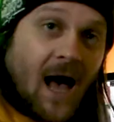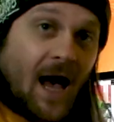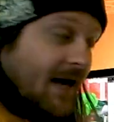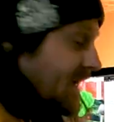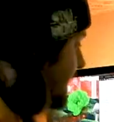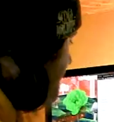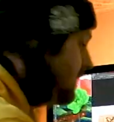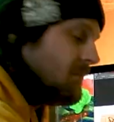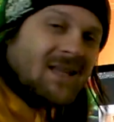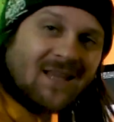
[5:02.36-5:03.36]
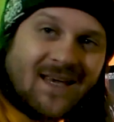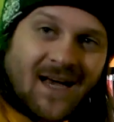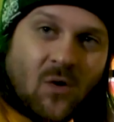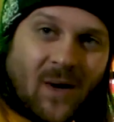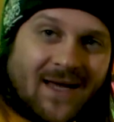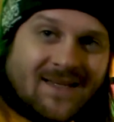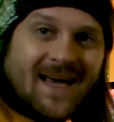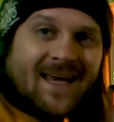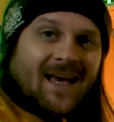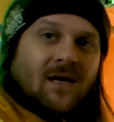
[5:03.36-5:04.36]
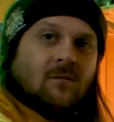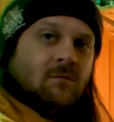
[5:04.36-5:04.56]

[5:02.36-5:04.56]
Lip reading: I made like a quick ticket,